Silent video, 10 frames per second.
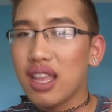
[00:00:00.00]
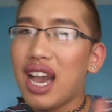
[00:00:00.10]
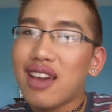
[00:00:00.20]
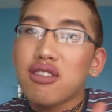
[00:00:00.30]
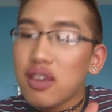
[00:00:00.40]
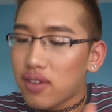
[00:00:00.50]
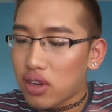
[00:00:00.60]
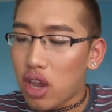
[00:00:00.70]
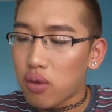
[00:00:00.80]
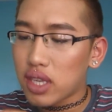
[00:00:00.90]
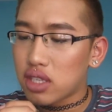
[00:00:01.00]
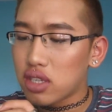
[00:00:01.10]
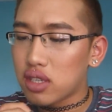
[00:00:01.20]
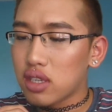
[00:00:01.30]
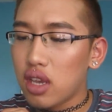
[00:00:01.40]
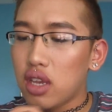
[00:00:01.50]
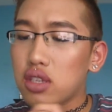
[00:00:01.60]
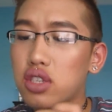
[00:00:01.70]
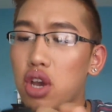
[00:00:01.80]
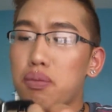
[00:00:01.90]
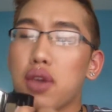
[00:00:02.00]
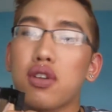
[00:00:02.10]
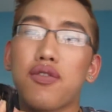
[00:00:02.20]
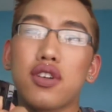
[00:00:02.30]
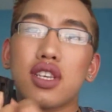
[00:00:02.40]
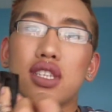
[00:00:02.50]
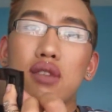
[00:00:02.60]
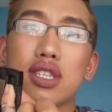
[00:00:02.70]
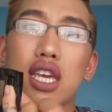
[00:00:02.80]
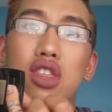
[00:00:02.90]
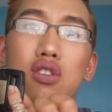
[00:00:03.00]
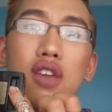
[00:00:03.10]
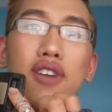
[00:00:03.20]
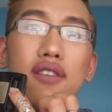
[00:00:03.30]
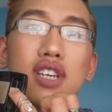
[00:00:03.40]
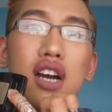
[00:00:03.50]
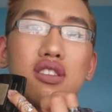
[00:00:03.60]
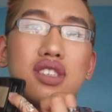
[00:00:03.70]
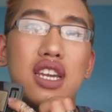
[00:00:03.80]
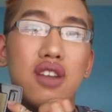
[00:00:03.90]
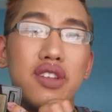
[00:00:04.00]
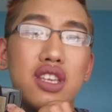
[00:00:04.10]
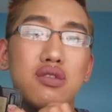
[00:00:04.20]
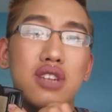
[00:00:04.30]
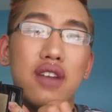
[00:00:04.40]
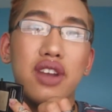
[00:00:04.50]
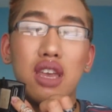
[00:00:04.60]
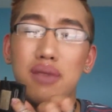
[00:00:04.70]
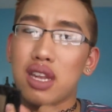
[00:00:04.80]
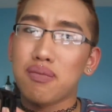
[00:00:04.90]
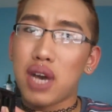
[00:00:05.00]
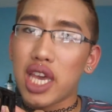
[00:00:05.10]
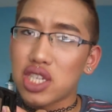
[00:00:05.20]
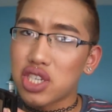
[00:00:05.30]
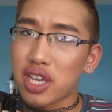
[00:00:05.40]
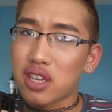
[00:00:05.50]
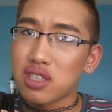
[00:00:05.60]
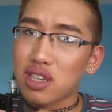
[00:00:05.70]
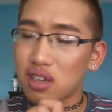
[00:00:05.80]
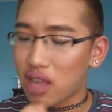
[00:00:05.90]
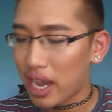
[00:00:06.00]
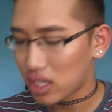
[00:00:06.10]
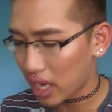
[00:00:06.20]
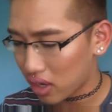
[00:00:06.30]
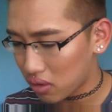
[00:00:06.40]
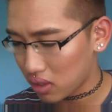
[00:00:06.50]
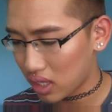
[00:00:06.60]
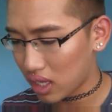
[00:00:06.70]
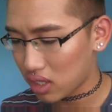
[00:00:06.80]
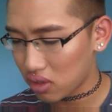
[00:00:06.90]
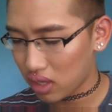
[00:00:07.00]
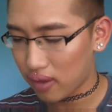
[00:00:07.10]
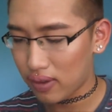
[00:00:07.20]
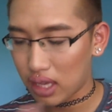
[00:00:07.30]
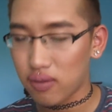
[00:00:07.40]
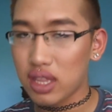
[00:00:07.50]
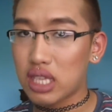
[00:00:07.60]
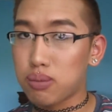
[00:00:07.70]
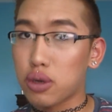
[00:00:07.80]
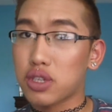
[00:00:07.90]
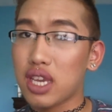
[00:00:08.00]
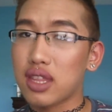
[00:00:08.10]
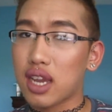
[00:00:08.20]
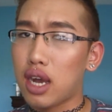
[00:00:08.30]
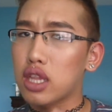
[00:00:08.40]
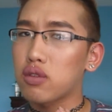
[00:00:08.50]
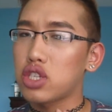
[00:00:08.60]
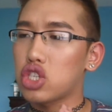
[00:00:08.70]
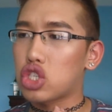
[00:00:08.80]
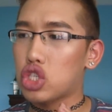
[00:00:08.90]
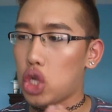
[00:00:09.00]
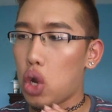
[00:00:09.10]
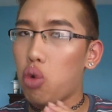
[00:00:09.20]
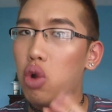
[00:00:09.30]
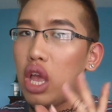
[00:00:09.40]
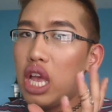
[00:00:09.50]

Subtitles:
I don't even know. It's just so beautiful. This thing was like $35. Like, I really do not recommend buying Chanel single eyeshadows unless you're like feeling really splurgy and the color is just so